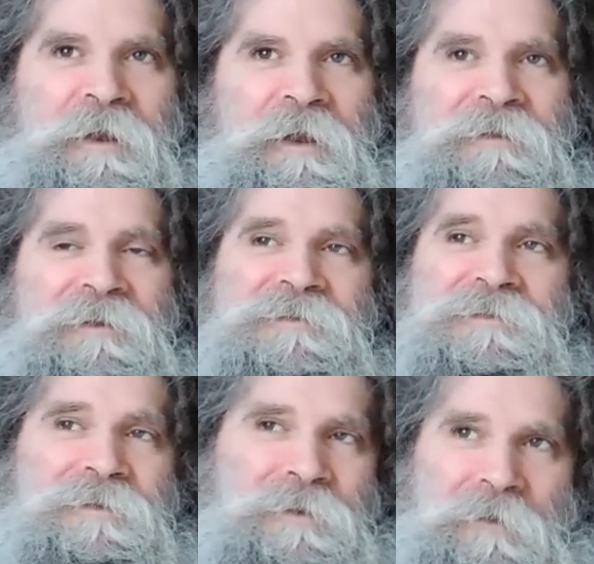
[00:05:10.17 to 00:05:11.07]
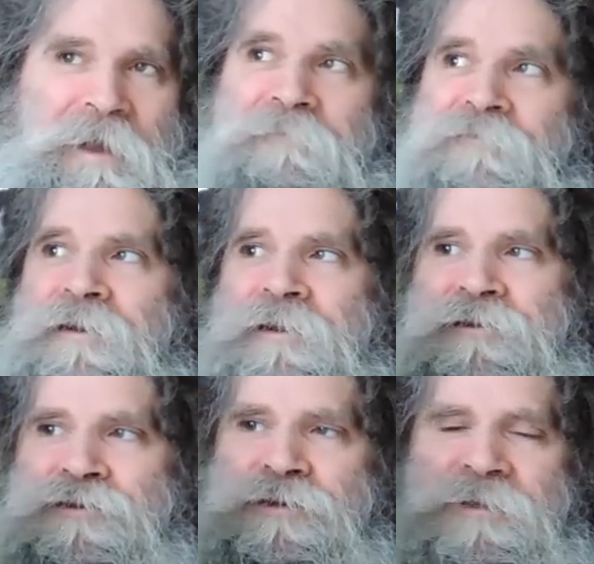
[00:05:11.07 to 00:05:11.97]
at least half an
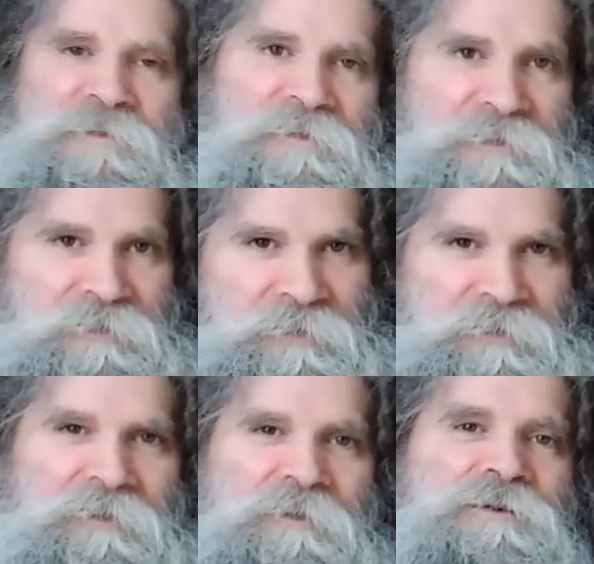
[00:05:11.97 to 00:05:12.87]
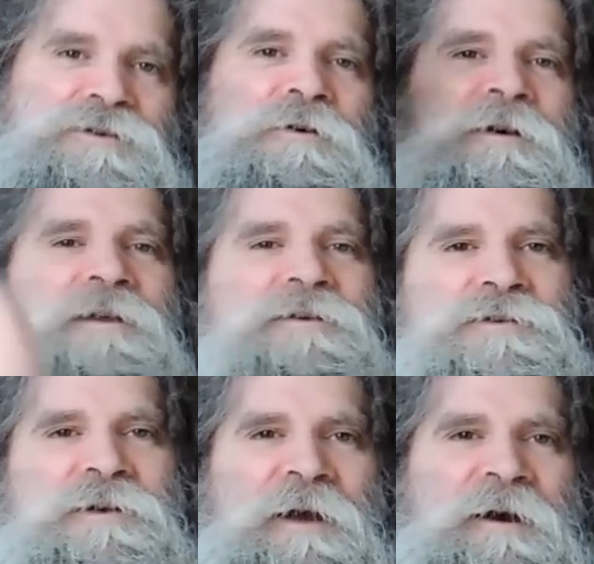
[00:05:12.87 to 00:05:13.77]
inch to an
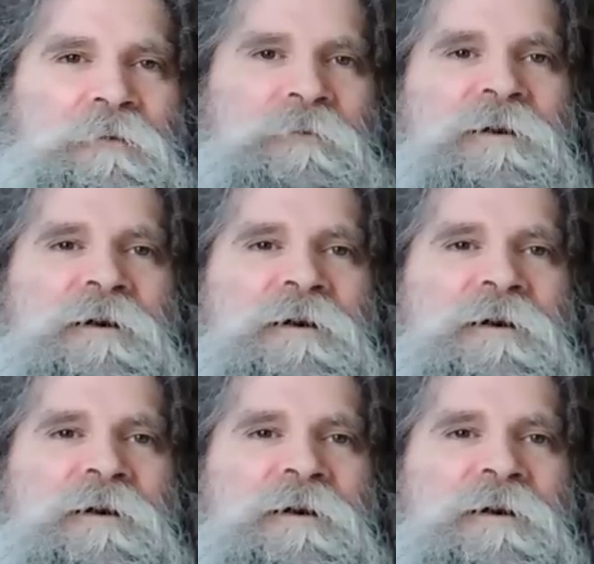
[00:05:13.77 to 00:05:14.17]
inch now.